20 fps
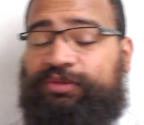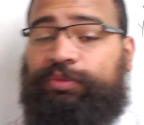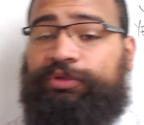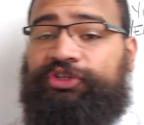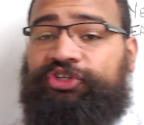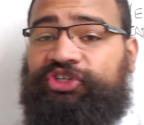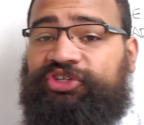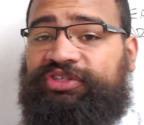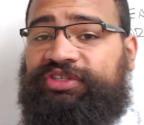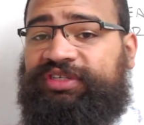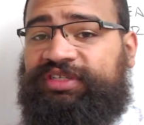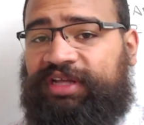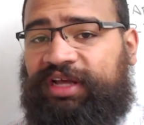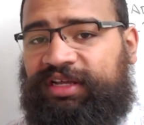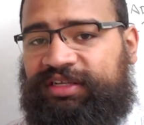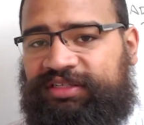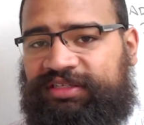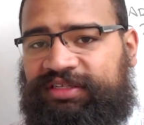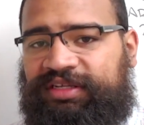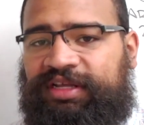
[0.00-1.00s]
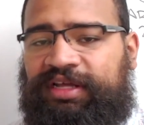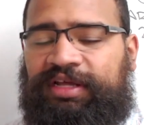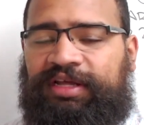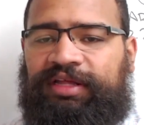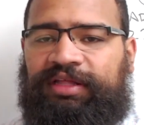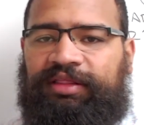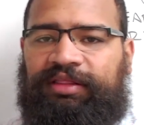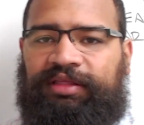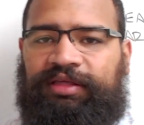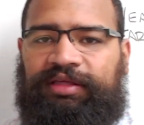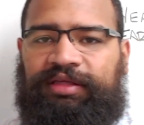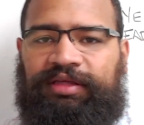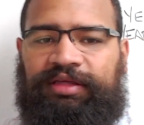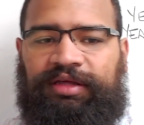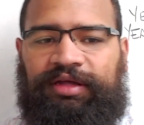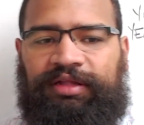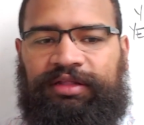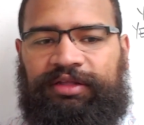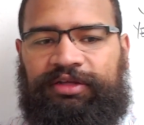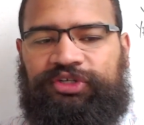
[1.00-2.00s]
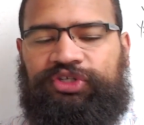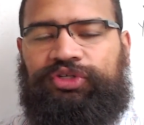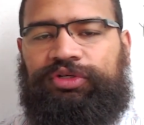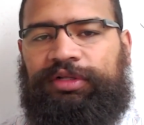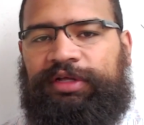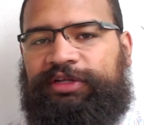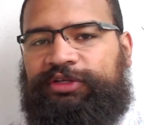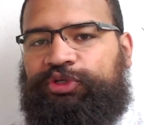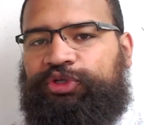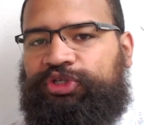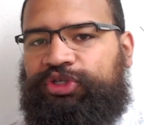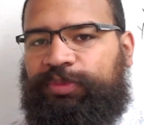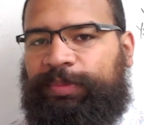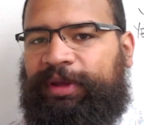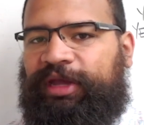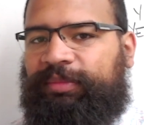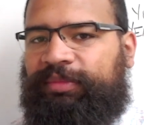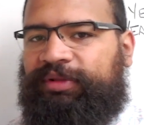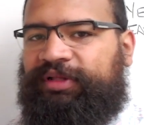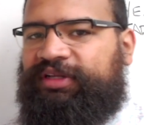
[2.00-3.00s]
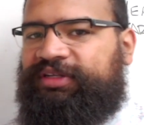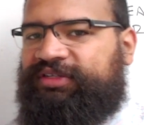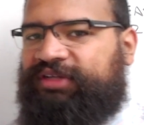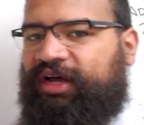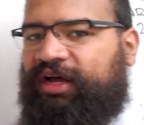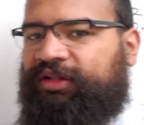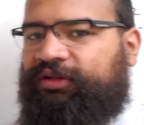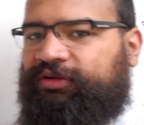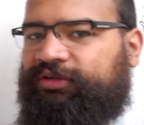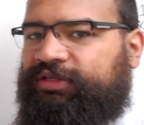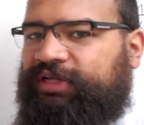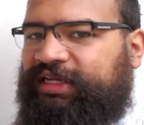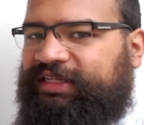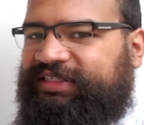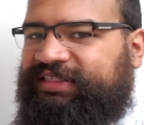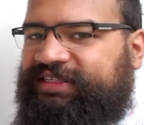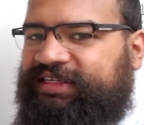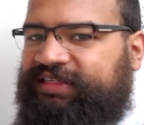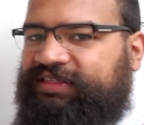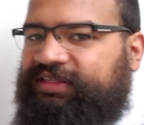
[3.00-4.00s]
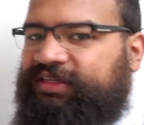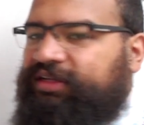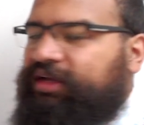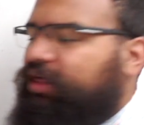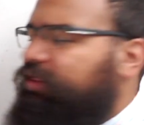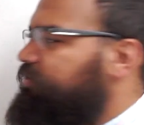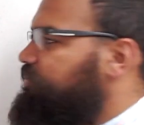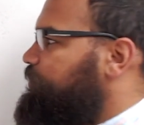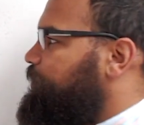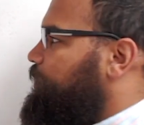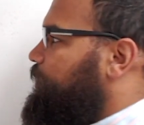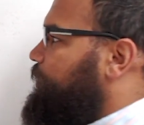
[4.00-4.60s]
we just discussed, the initial interest payment is one hundred sixty dollars per